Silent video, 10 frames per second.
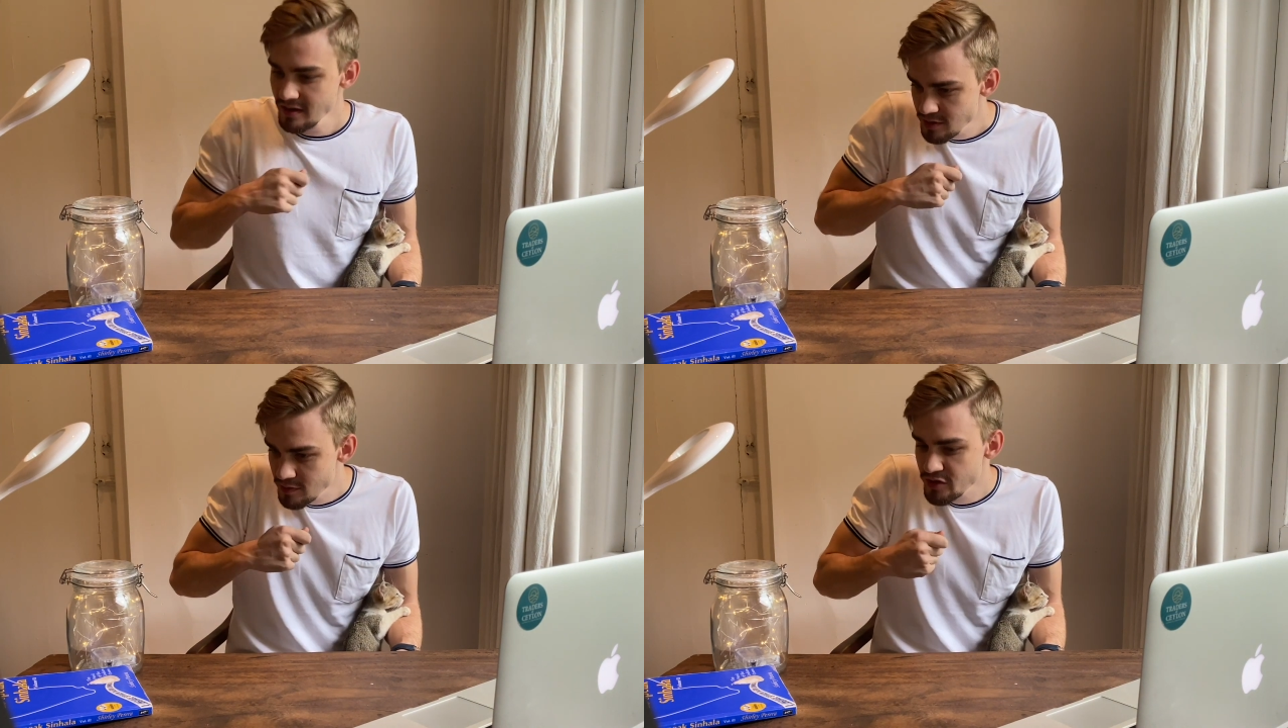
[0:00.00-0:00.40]

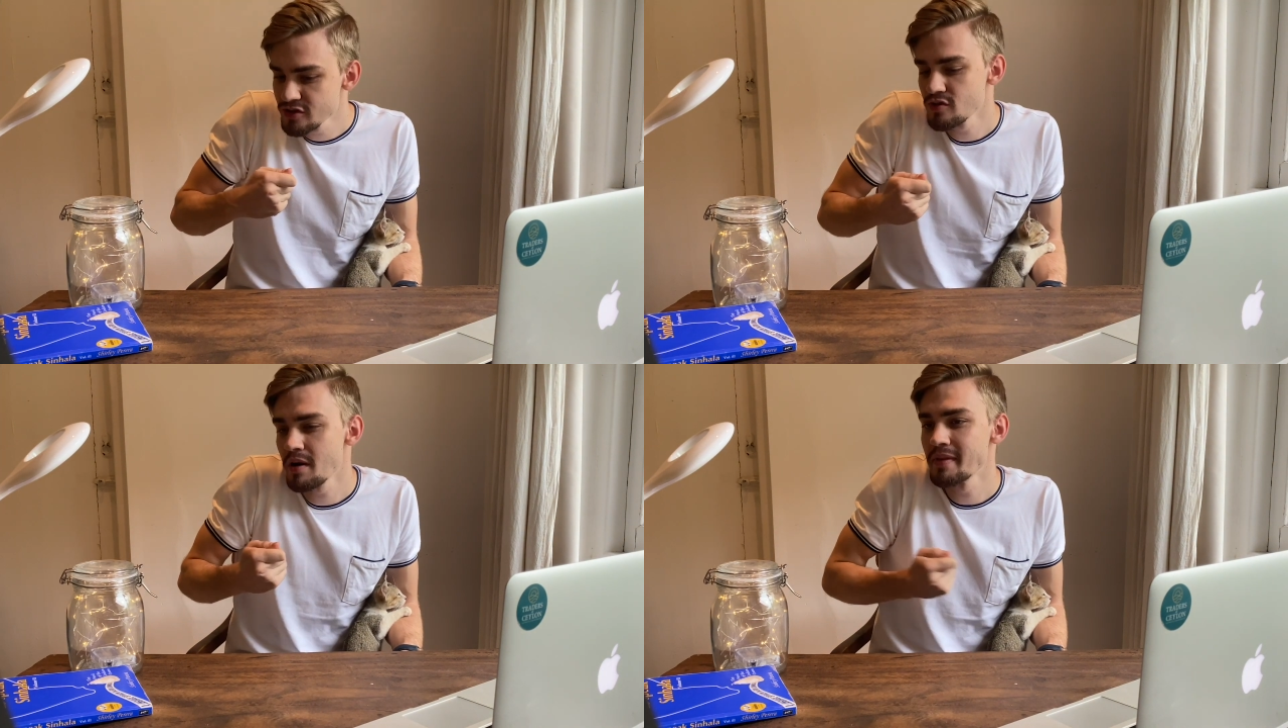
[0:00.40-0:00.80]
So I'm
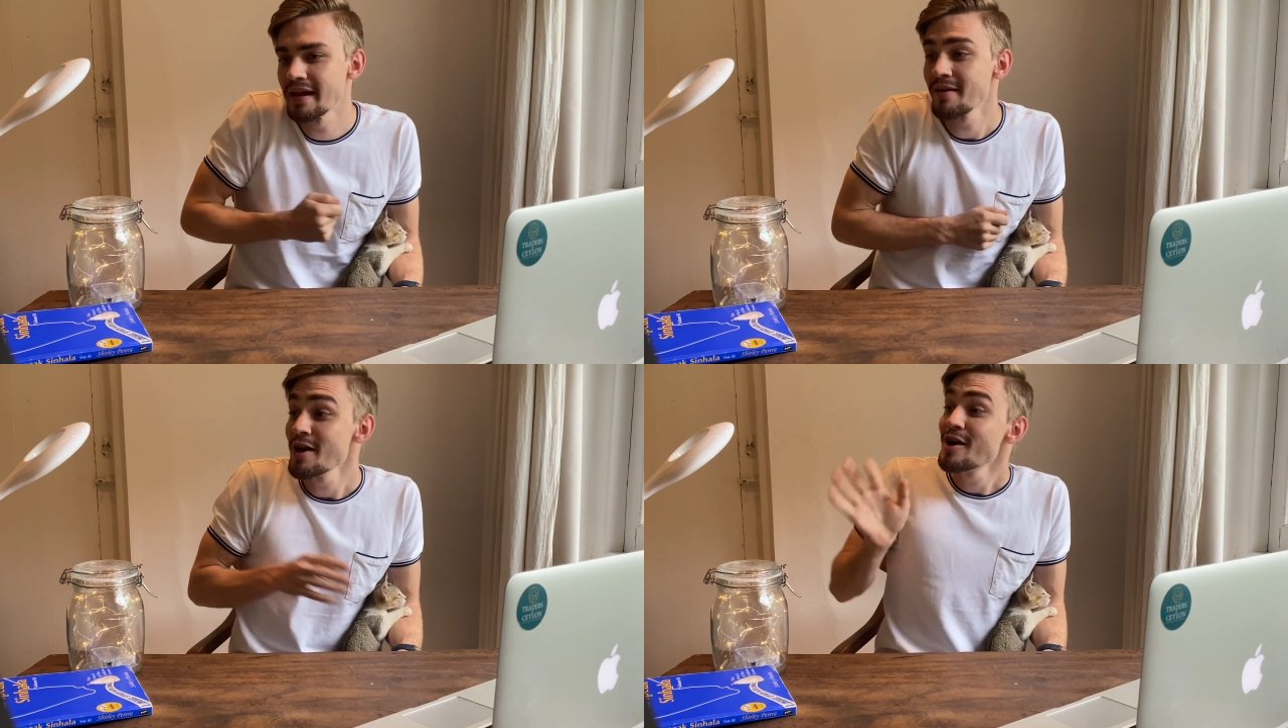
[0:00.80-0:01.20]
closing the door, I'm
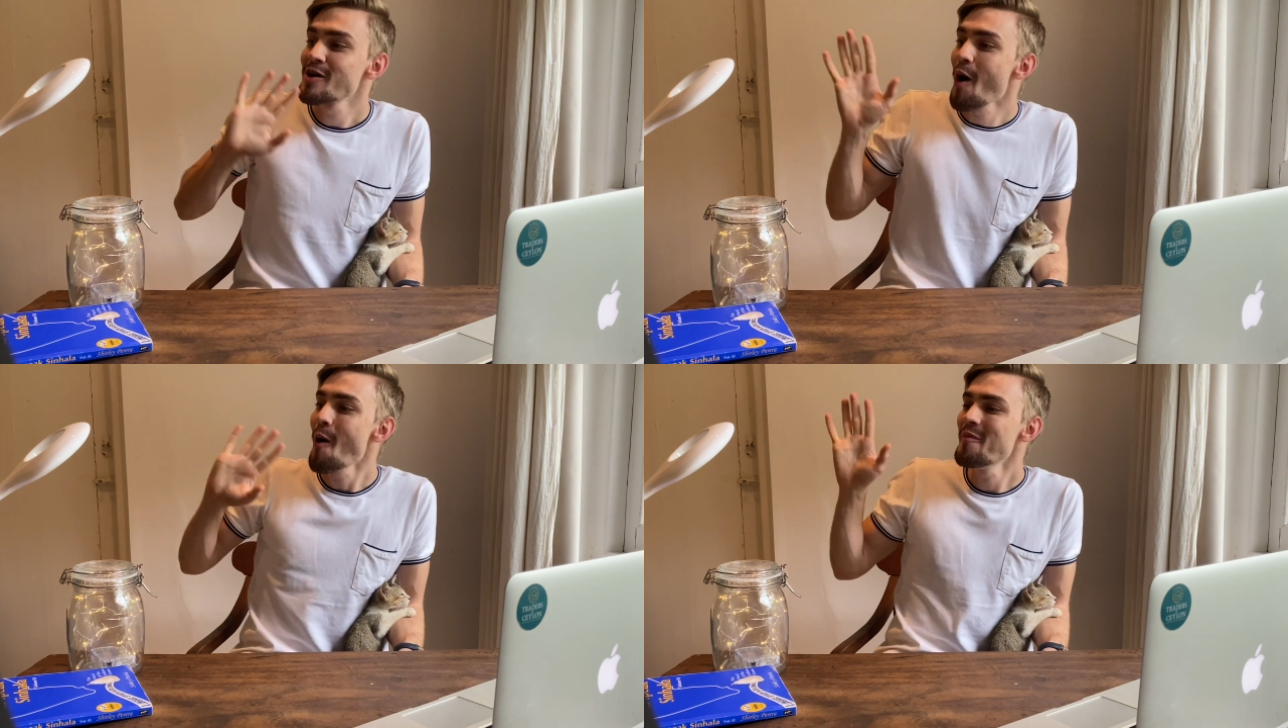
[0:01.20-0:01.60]
like,
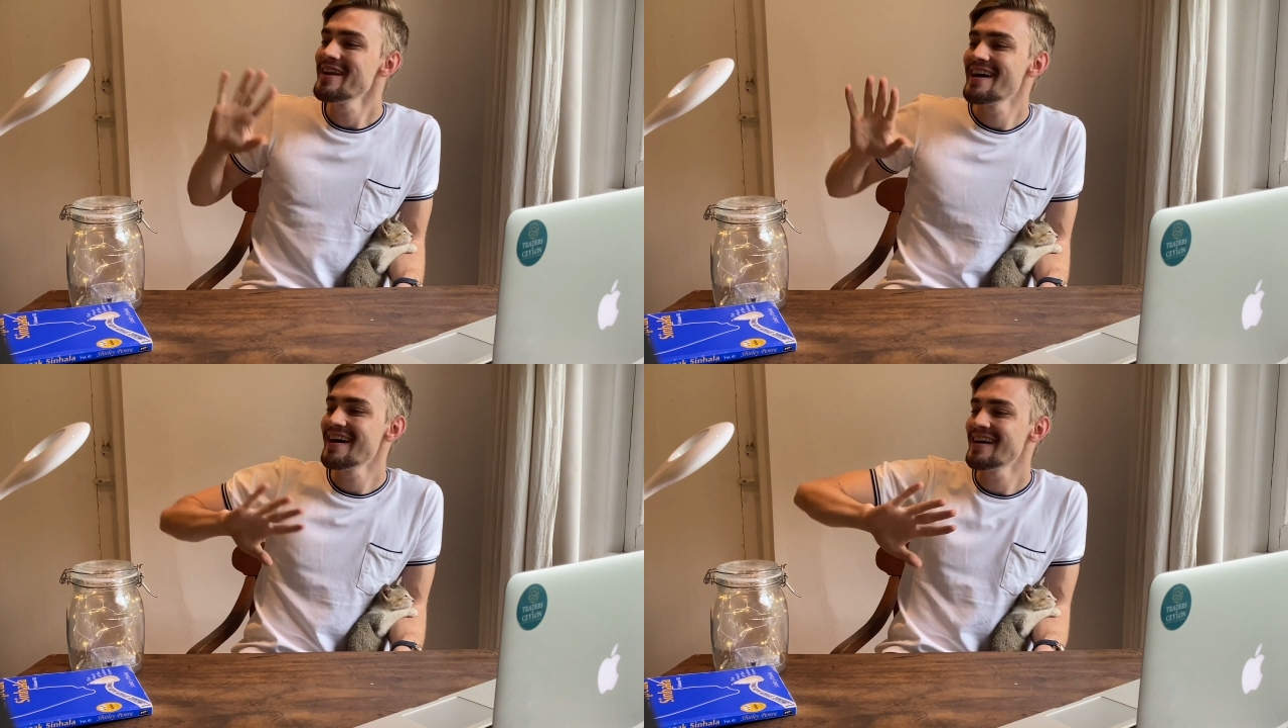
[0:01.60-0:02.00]

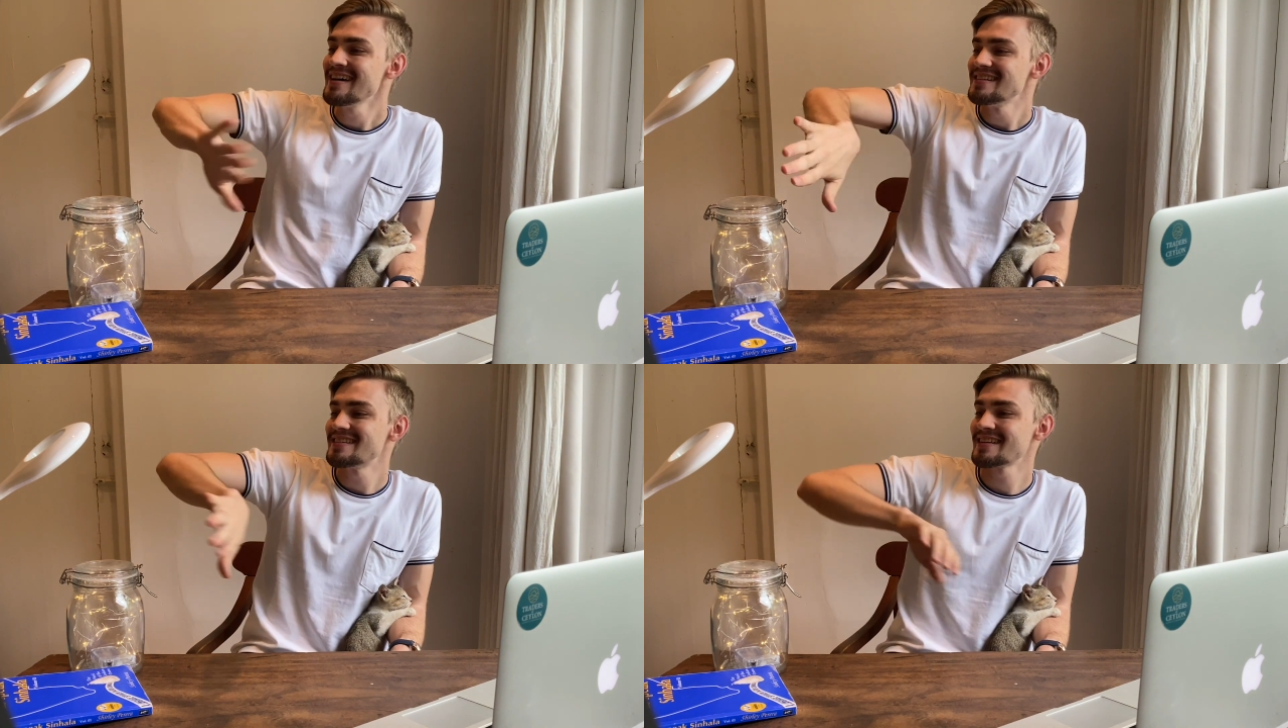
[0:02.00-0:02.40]
Kahomada!